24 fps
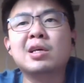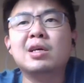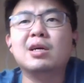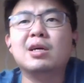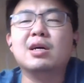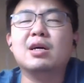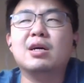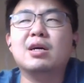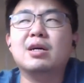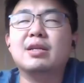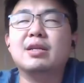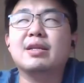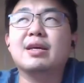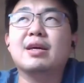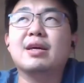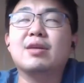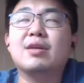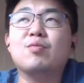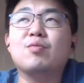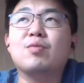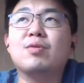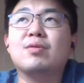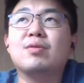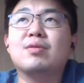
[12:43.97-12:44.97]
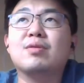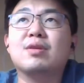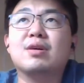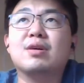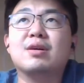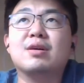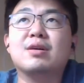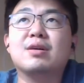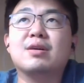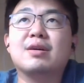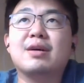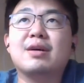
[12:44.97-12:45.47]
Then
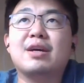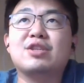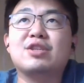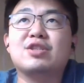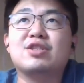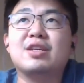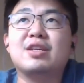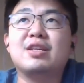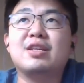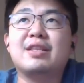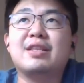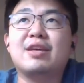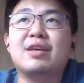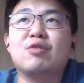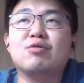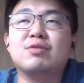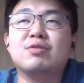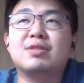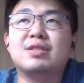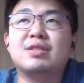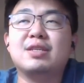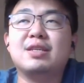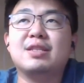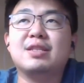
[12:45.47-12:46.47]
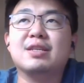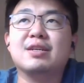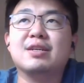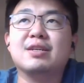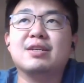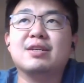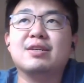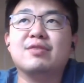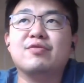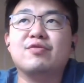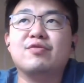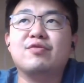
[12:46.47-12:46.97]
actually they don't see
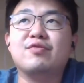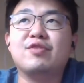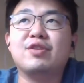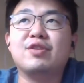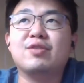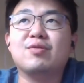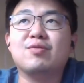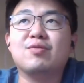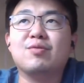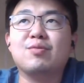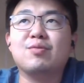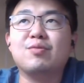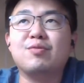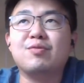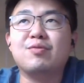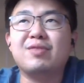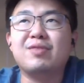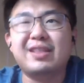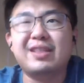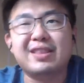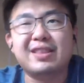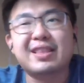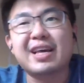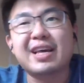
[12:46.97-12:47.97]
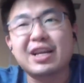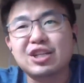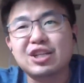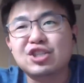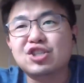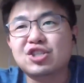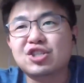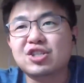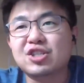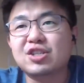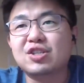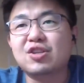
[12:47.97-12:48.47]
the
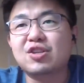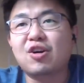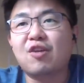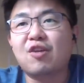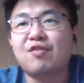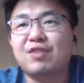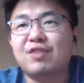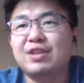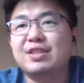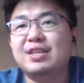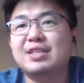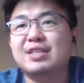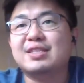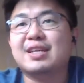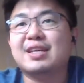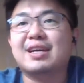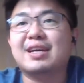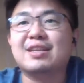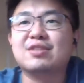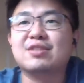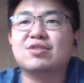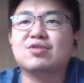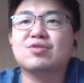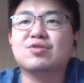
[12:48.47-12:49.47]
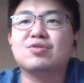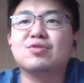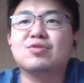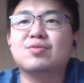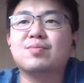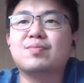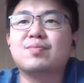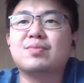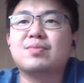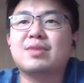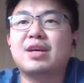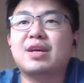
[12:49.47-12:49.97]
intention of the design.
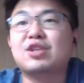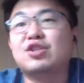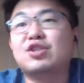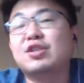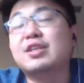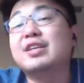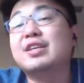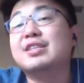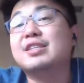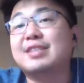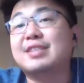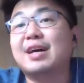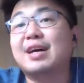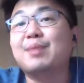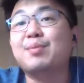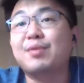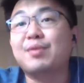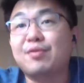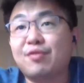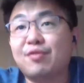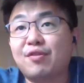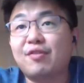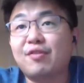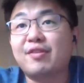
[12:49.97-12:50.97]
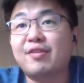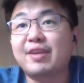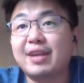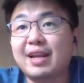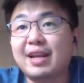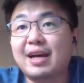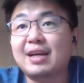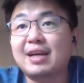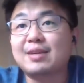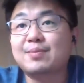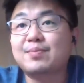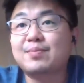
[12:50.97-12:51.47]
So actually it's done
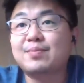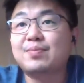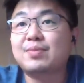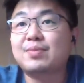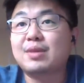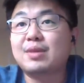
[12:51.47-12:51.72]
before already lah.